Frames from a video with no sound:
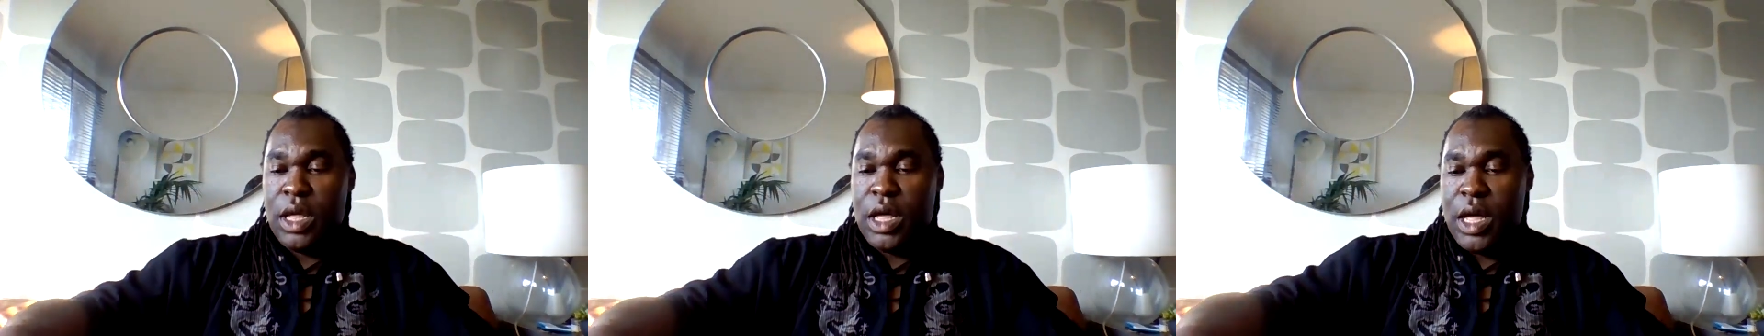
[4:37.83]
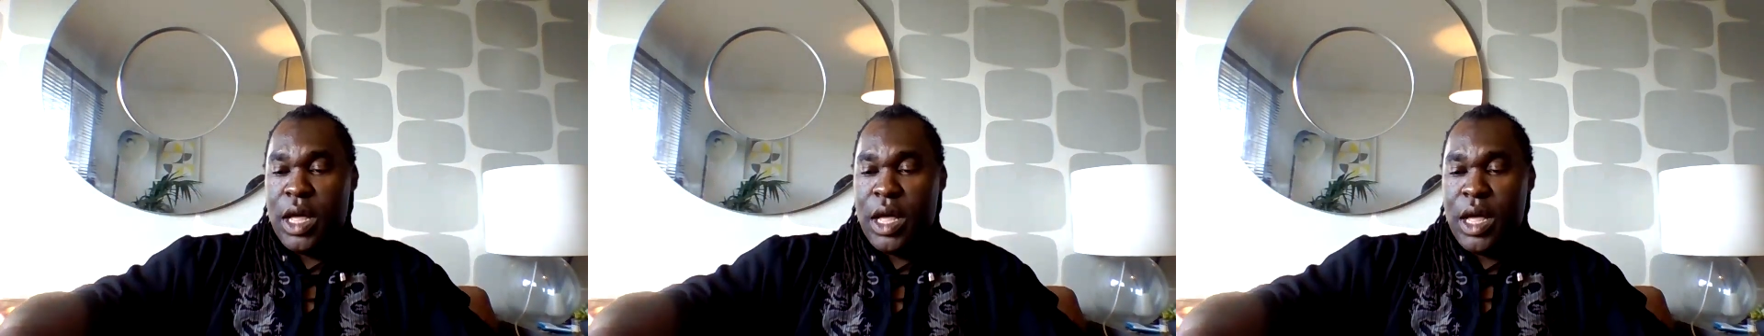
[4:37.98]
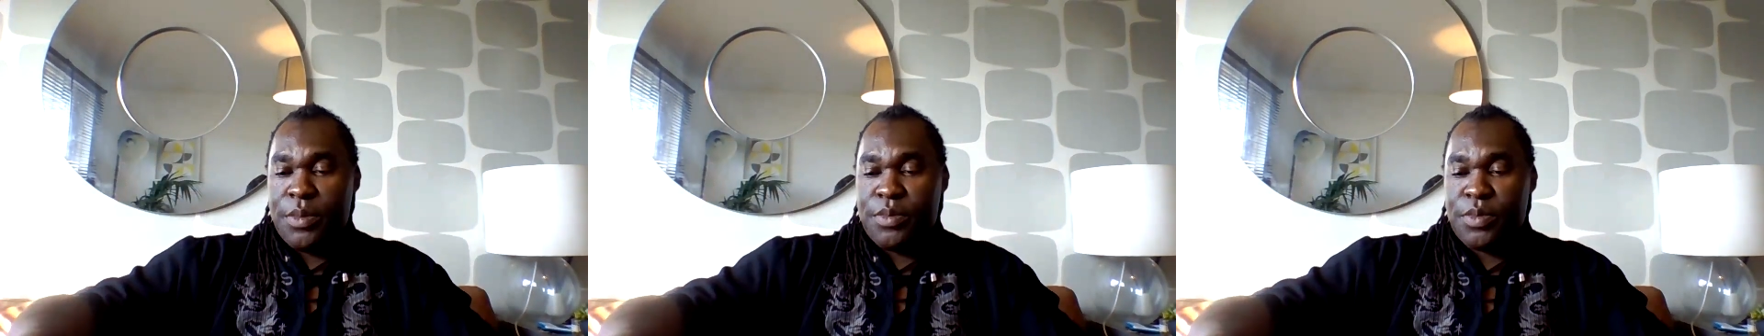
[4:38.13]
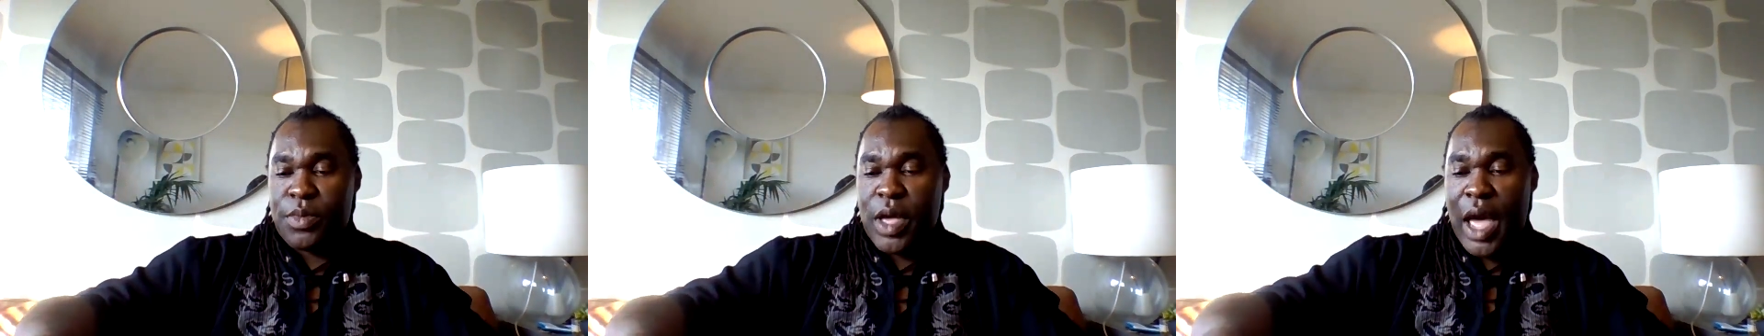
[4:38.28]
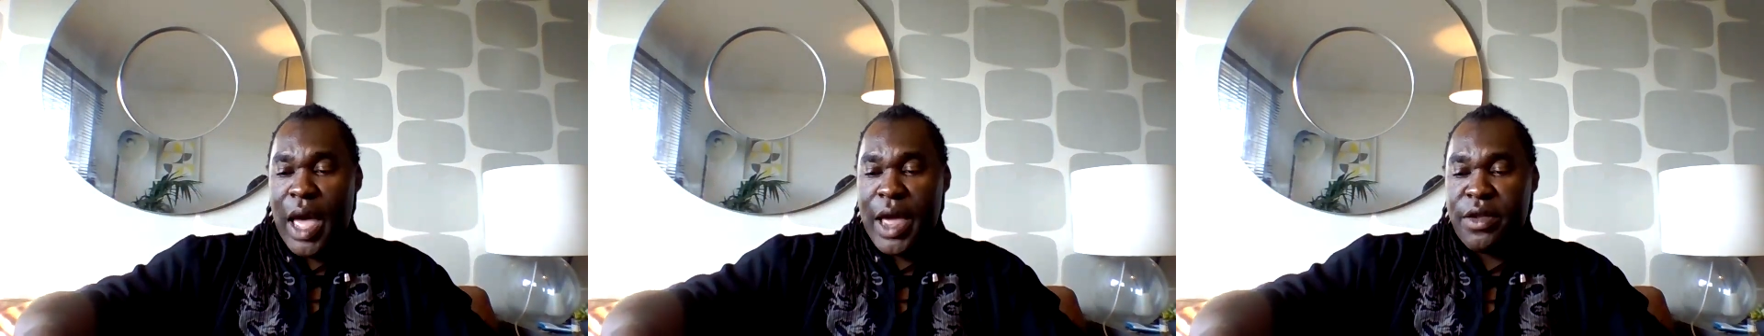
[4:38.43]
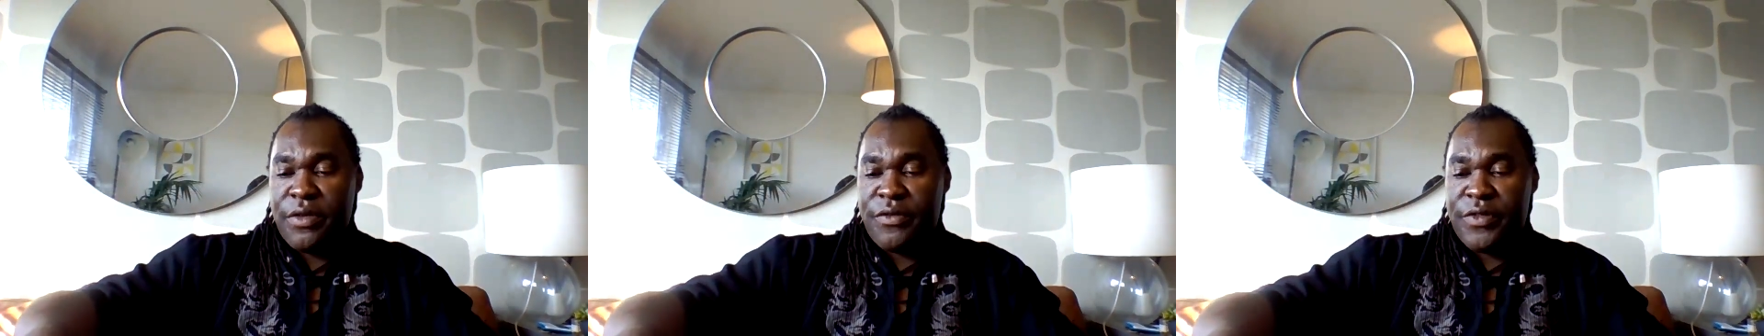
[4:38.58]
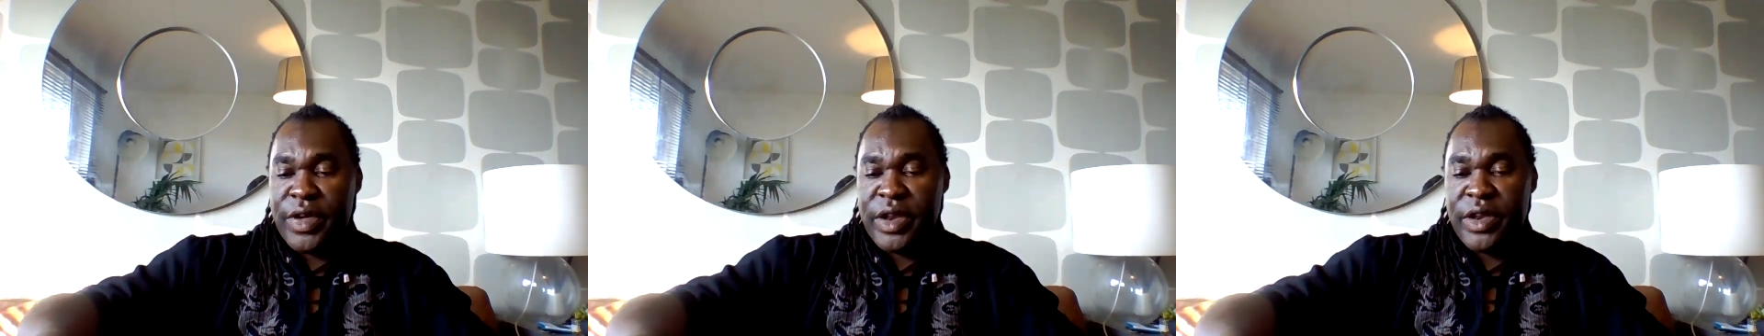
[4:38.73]

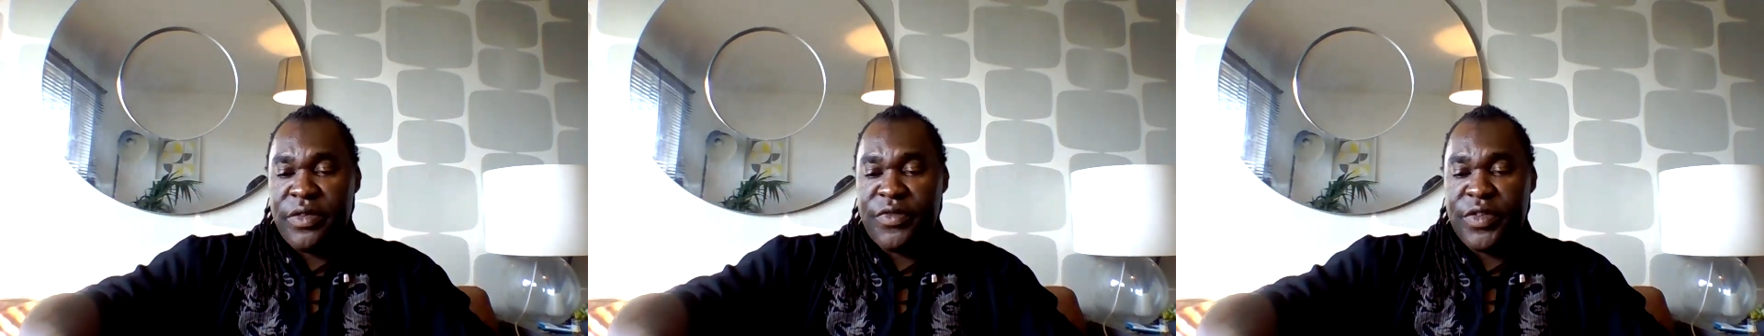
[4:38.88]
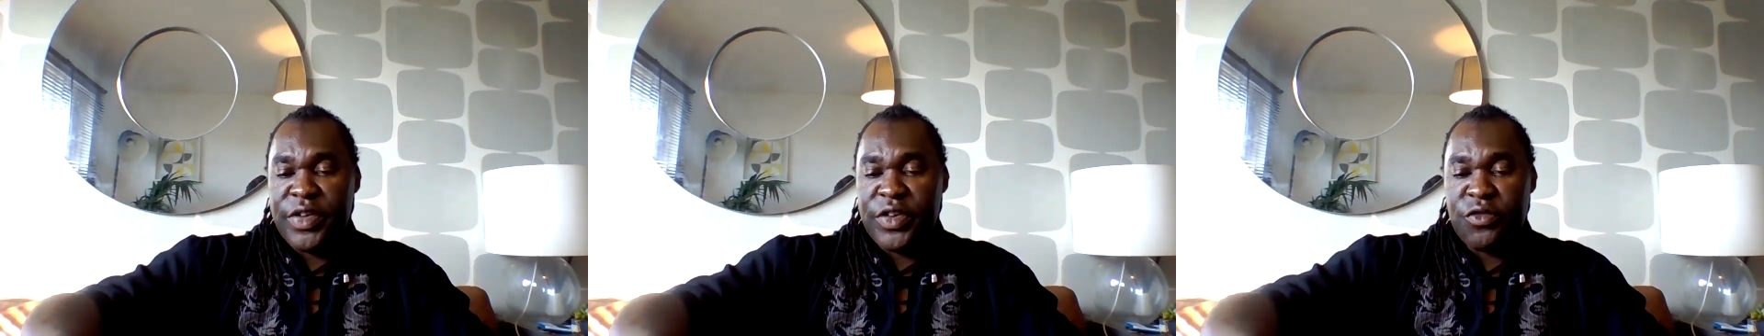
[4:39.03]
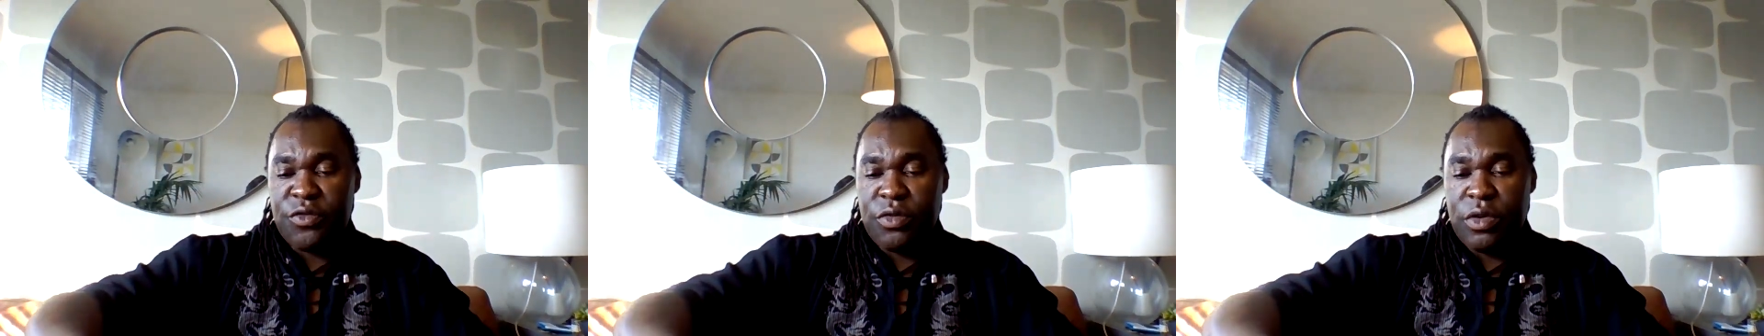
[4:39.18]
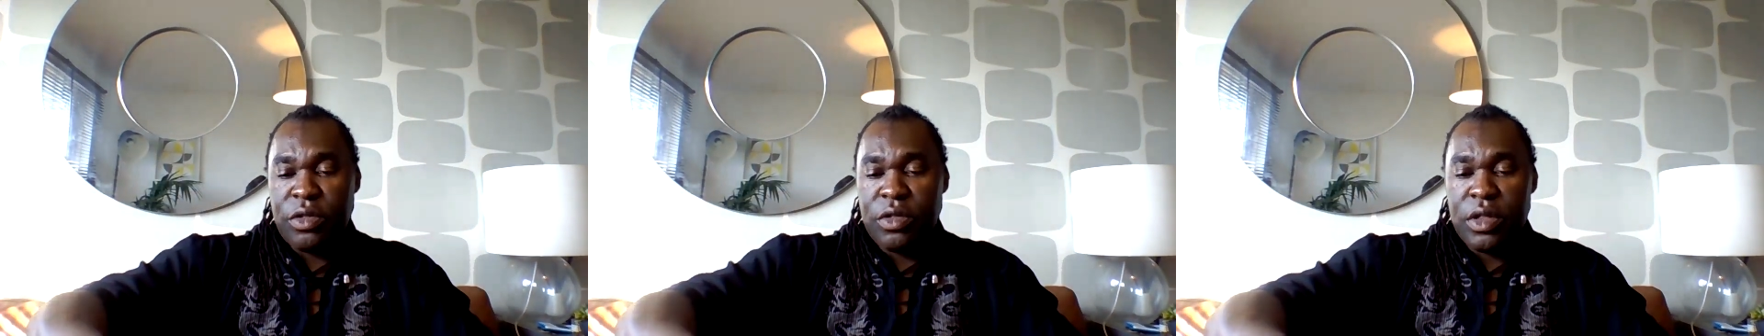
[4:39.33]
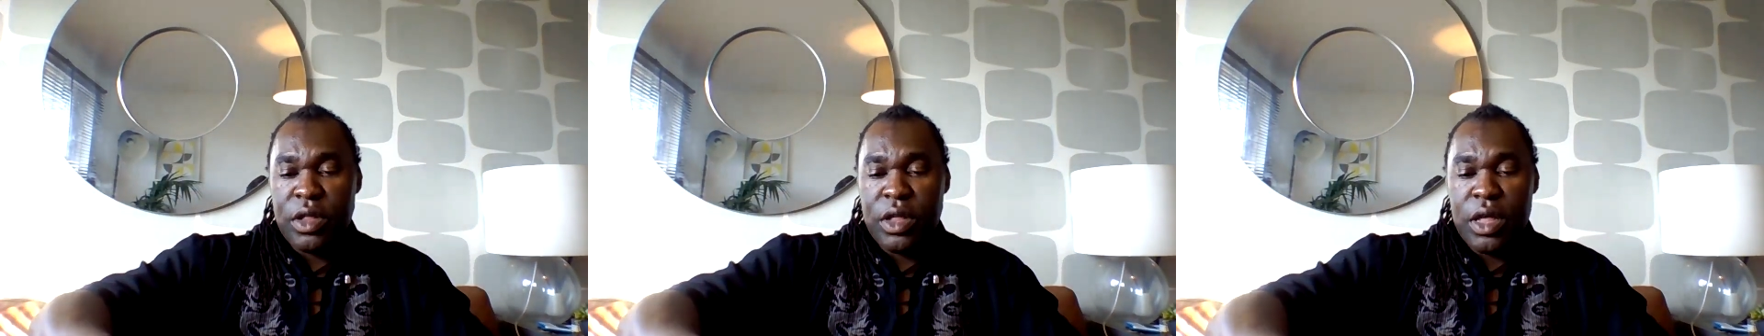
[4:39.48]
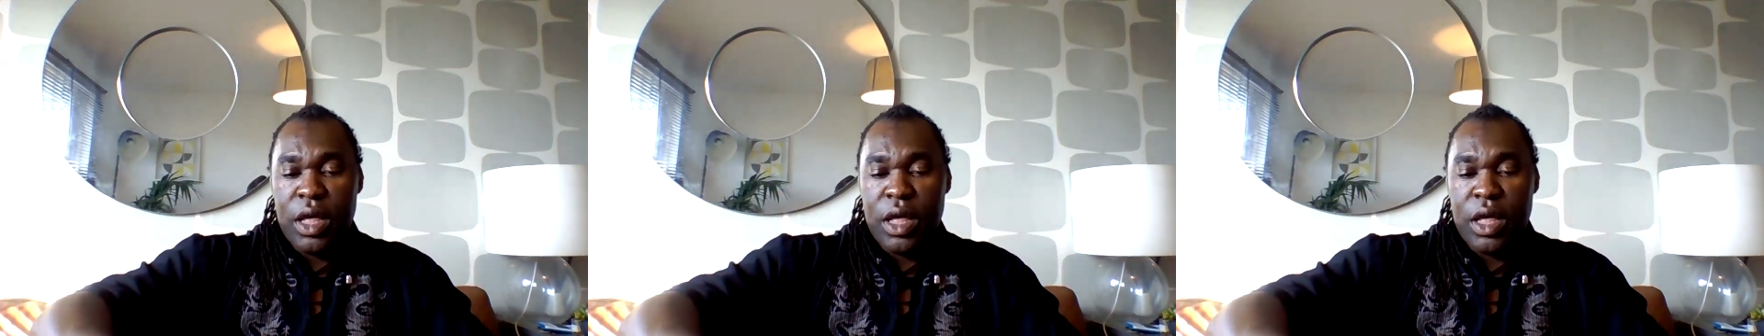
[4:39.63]
kind of individual.